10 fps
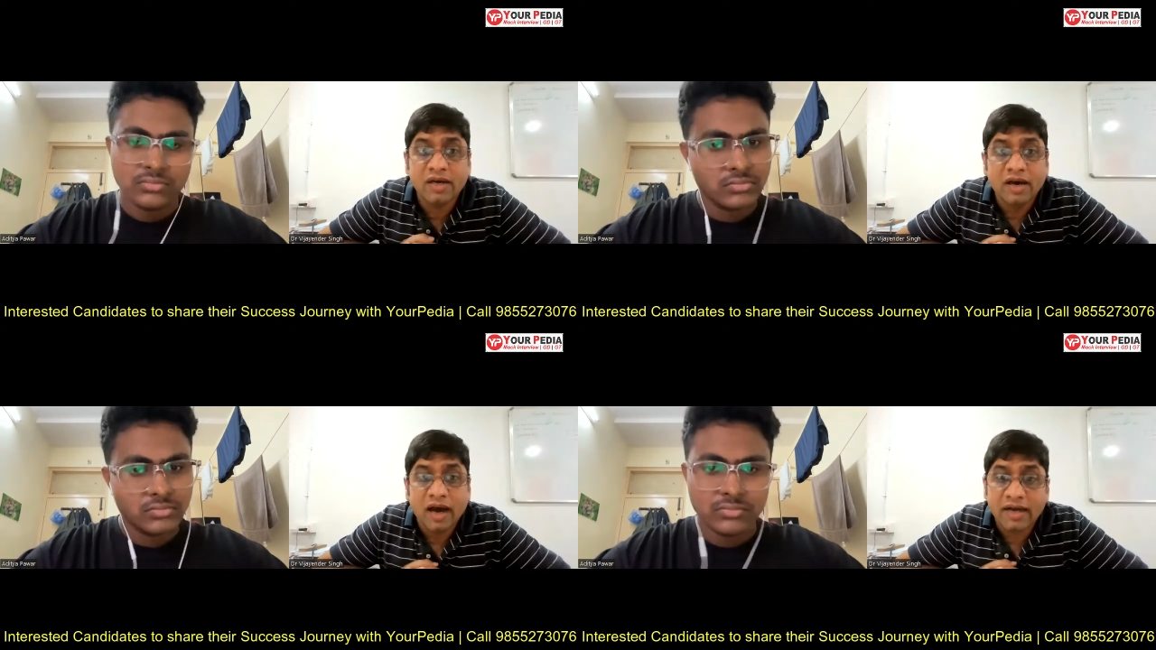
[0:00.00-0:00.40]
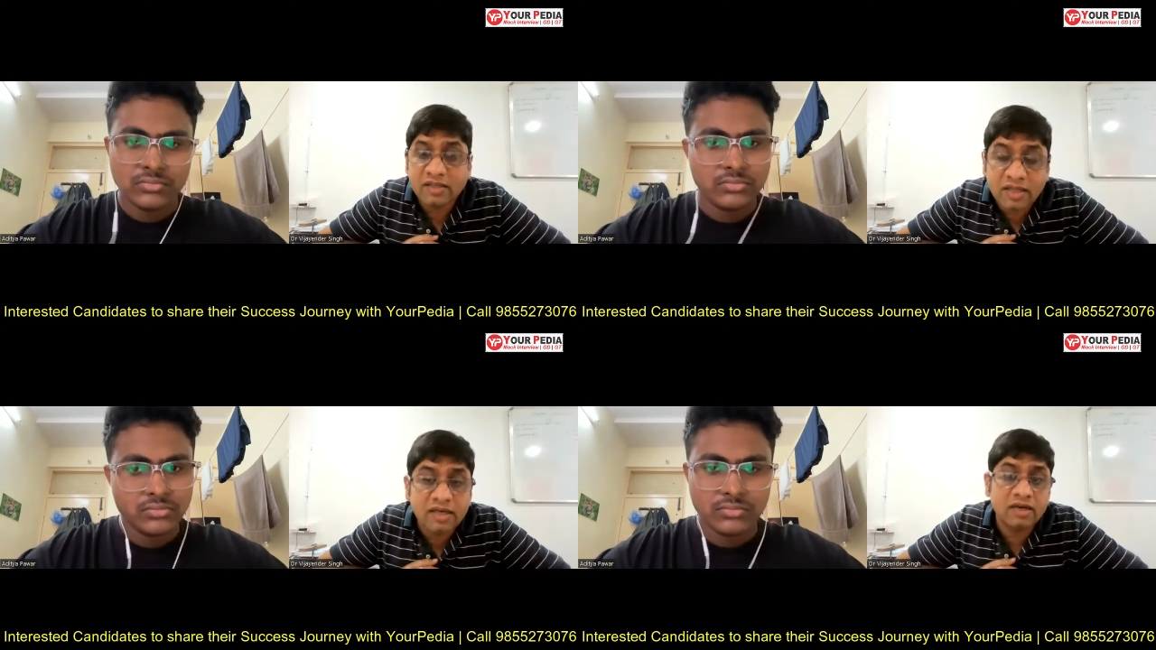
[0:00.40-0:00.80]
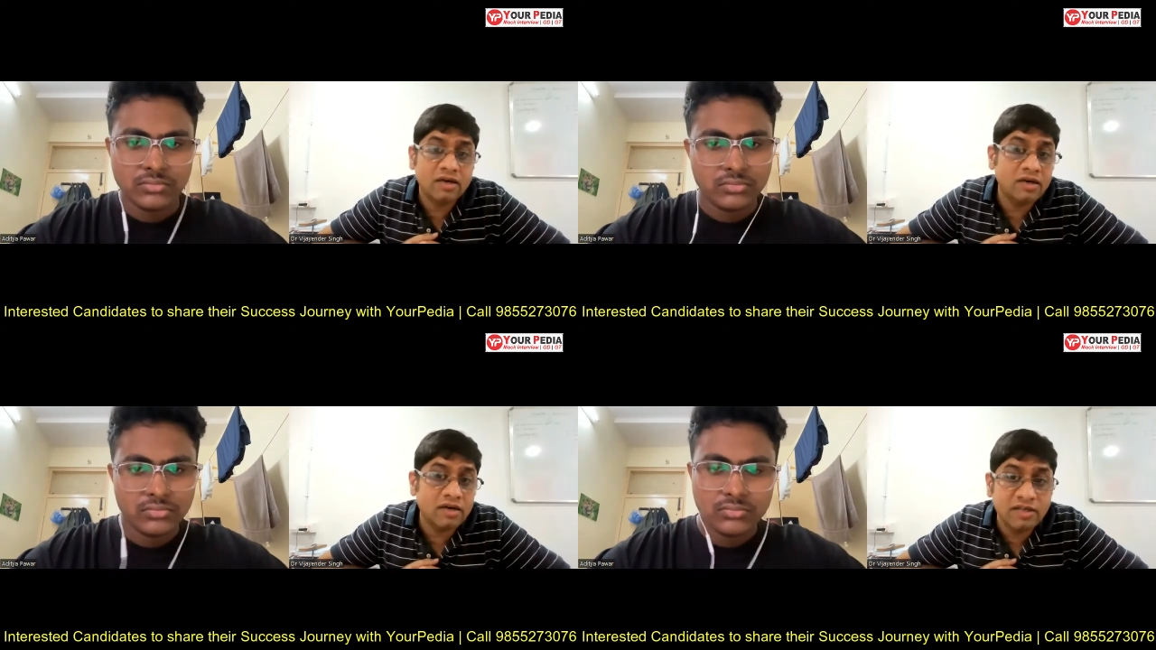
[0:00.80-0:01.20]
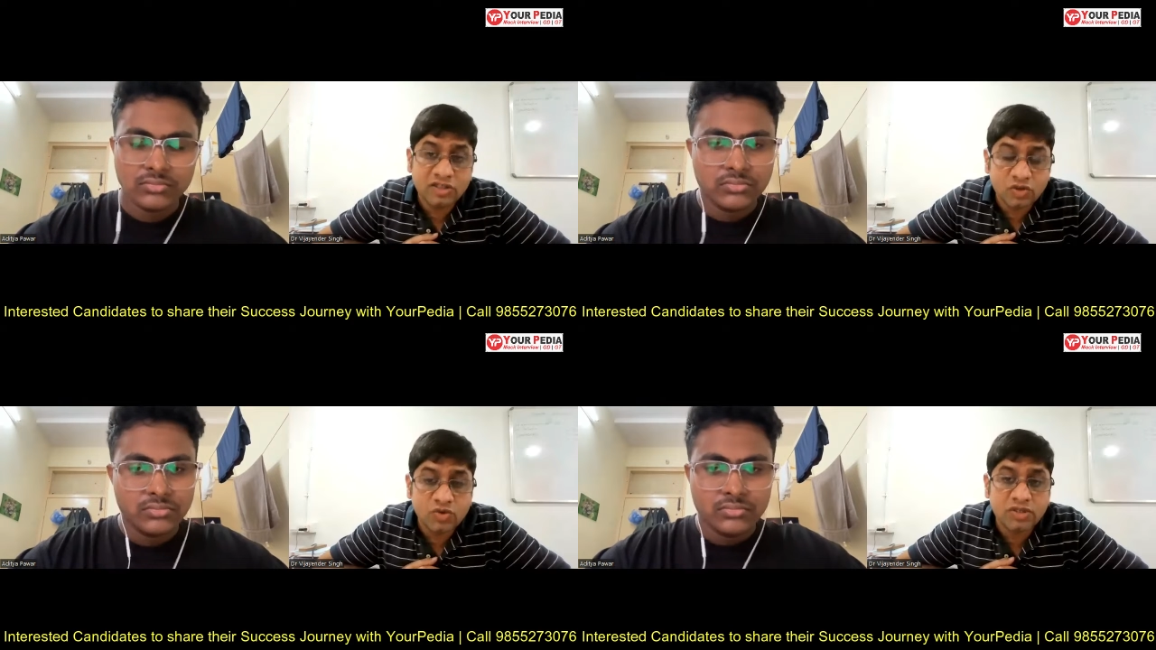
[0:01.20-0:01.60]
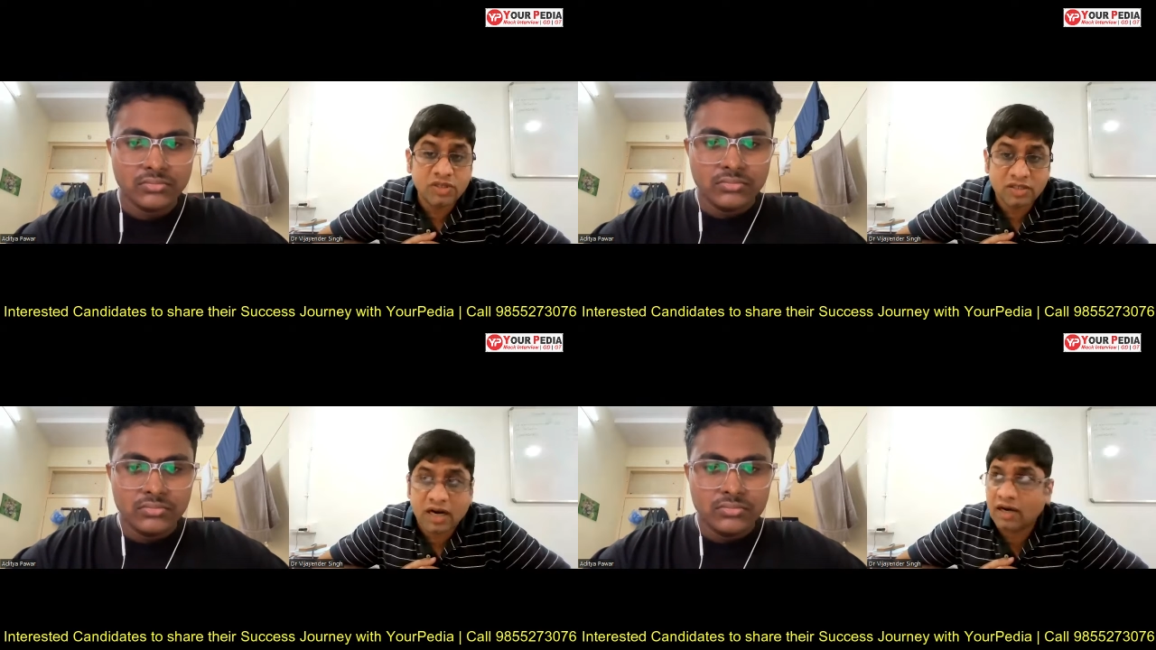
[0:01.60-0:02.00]
Speaker 1: But I think
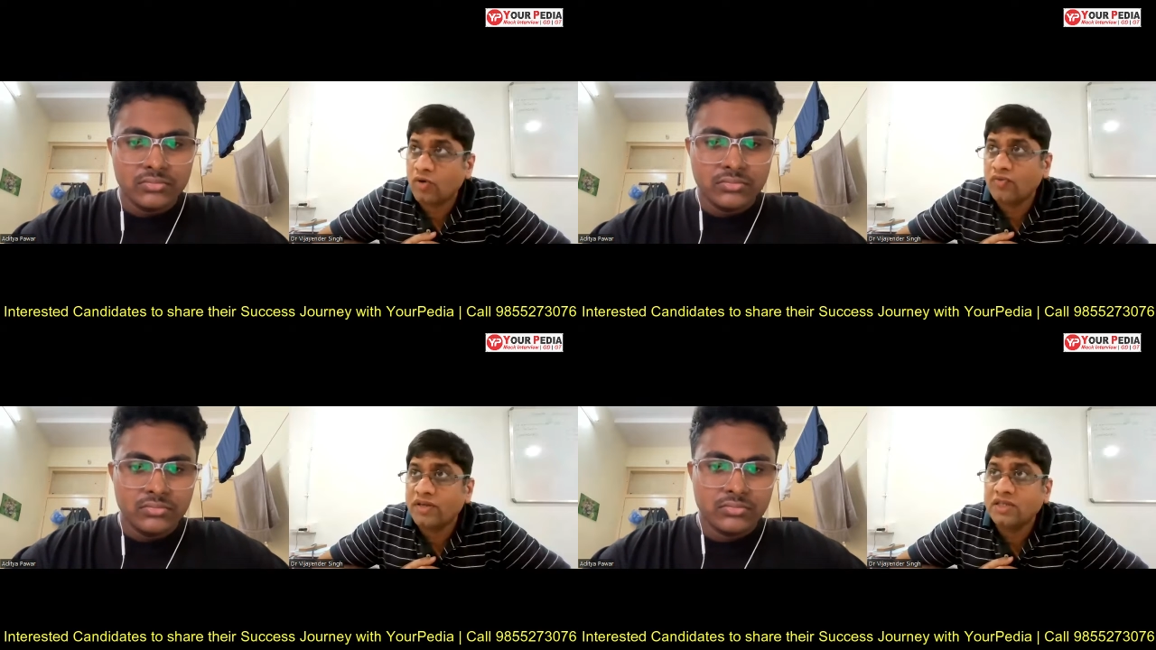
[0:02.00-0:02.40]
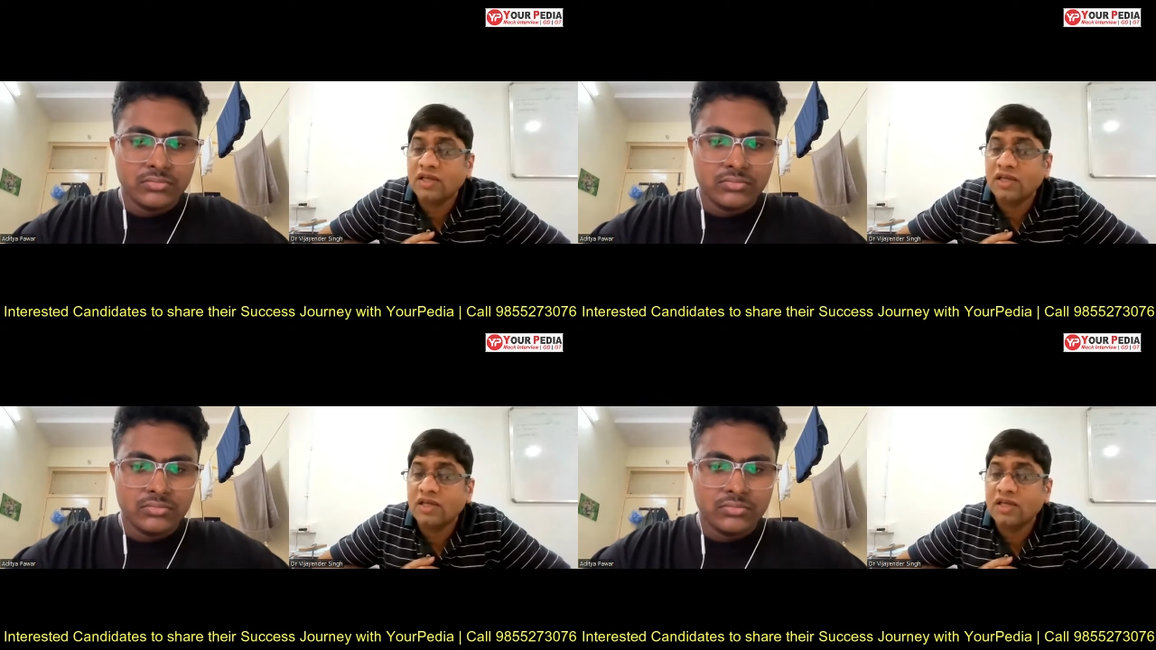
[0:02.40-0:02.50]
institutes start now,